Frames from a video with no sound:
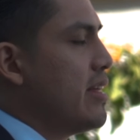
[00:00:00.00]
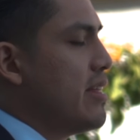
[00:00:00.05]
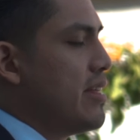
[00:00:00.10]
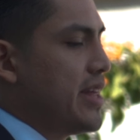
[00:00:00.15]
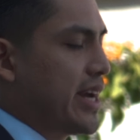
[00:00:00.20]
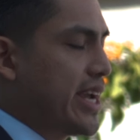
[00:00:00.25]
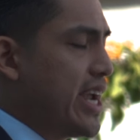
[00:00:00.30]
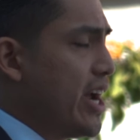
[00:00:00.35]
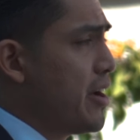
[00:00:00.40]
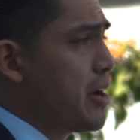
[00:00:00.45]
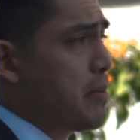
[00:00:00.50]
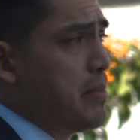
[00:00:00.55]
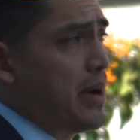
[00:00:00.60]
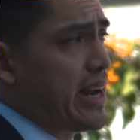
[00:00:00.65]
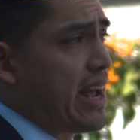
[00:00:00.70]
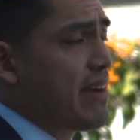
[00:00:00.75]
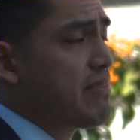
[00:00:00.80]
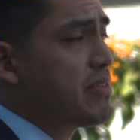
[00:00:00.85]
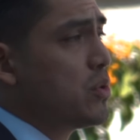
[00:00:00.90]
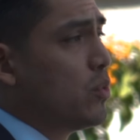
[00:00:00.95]
that cared about
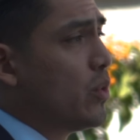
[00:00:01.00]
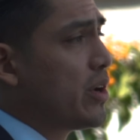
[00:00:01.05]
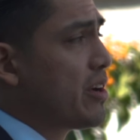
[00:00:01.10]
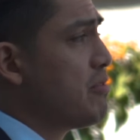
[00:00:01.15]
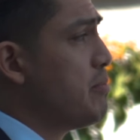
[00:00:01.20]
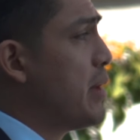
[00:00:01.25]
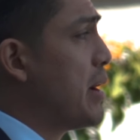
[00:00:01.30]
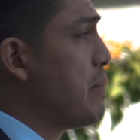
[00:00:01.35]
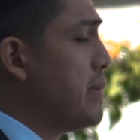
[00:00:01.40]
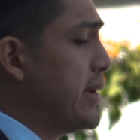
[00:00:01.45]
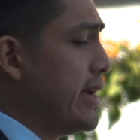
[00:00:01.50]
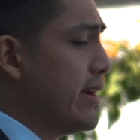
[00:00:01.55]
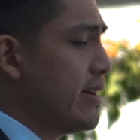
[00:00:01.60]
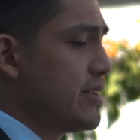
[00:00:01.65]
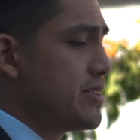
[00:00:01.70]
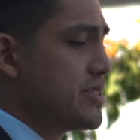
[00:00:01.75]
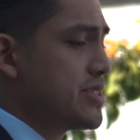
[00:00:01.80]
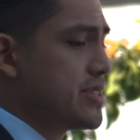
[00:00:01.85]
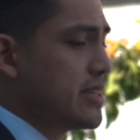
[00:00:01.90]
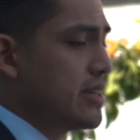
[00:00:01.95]
every one of my
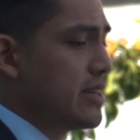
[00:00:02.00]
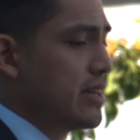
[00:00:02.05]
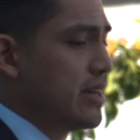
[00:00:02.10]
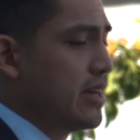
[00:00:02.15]
peers,